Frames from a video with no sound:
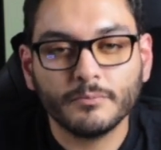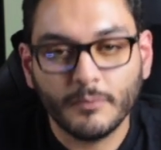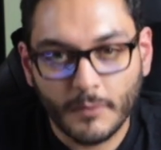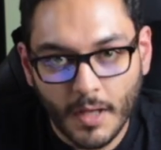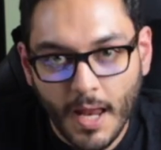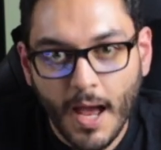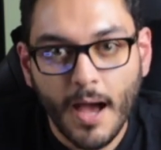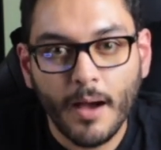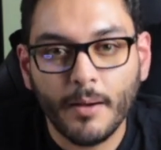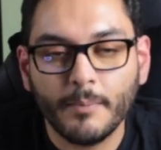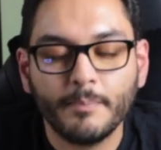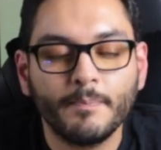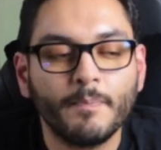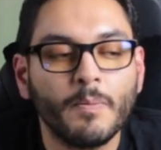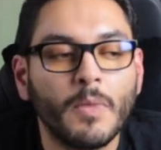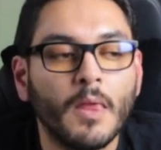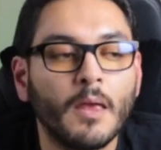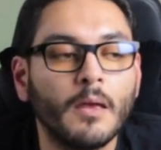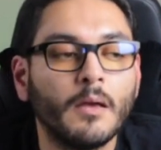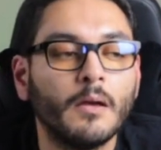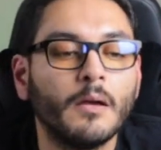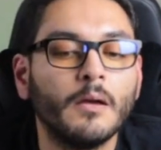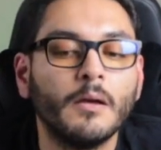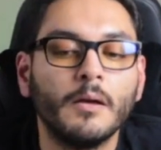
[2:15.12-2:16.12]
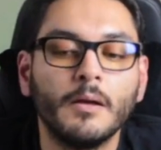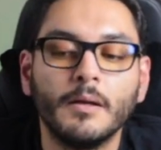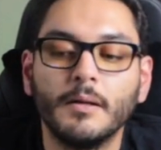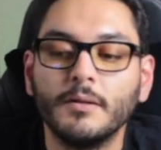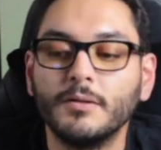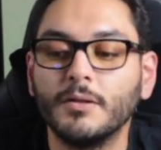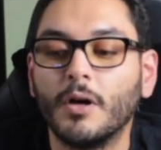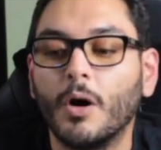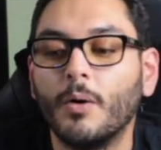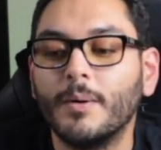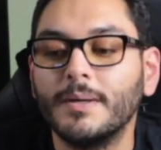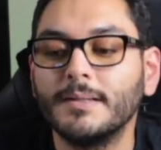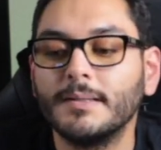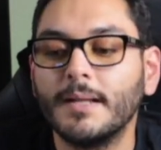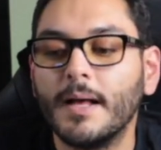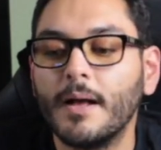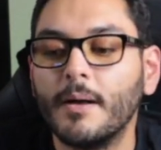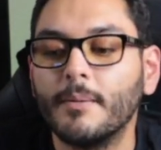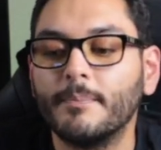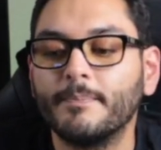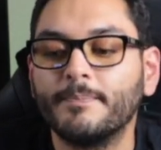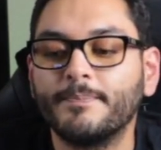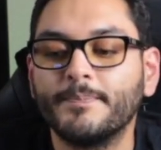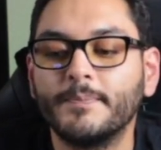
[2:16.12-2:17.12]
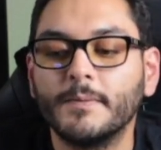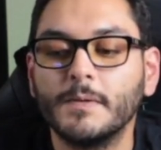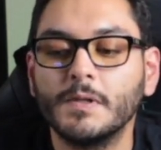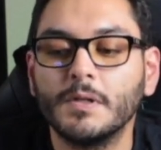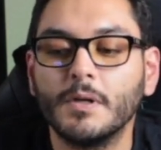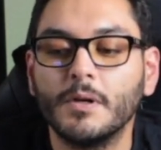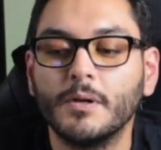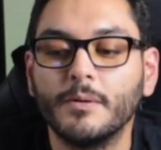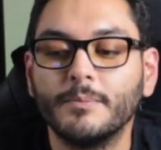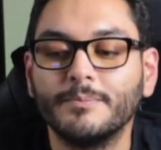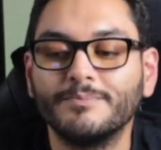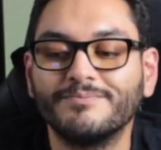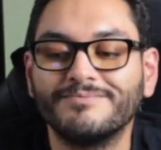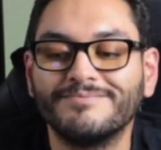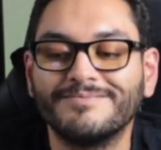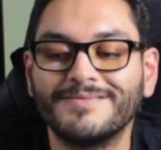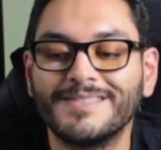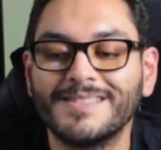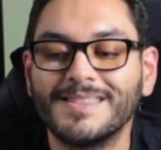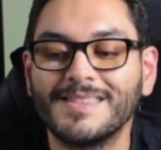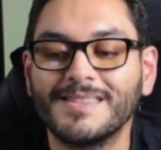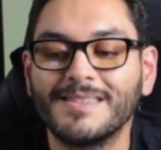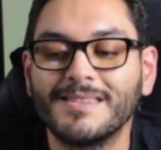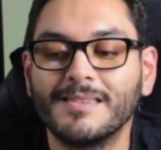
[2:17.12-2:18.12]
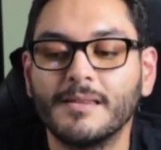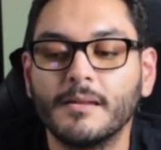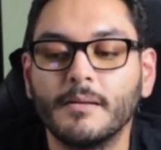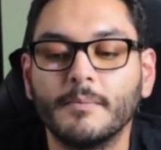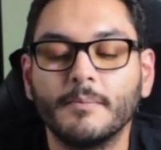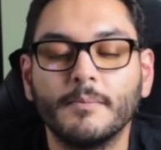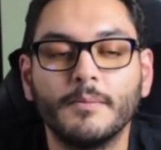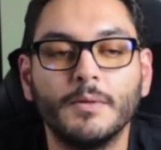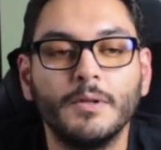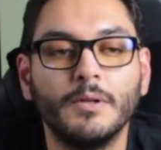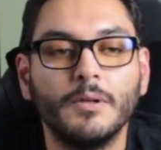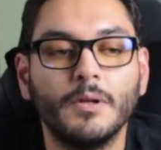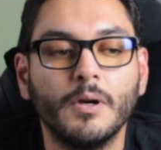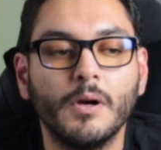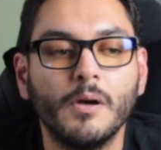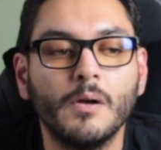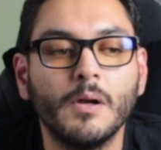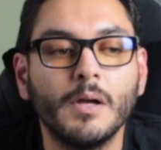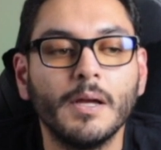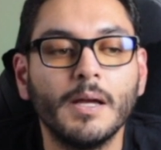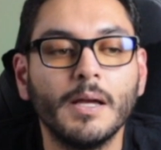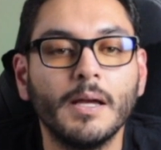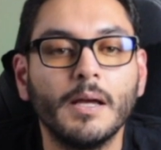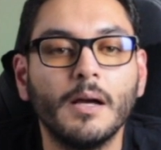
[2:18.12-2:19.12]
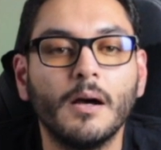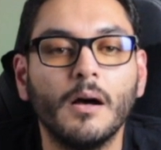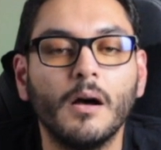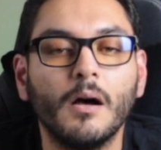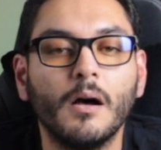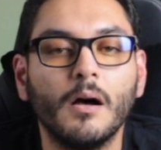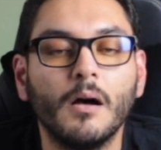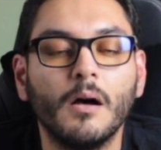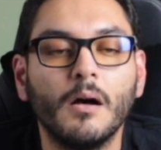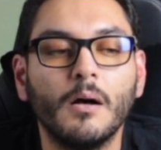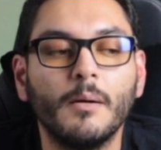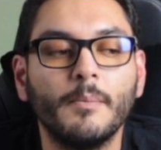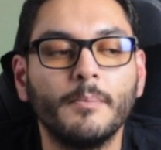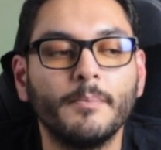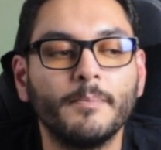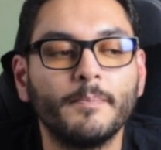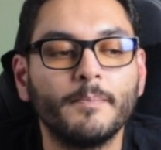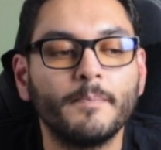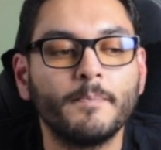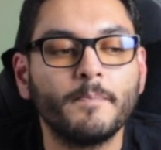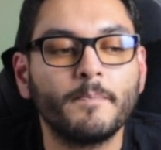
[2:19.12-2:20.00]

It's always now. So, you know, I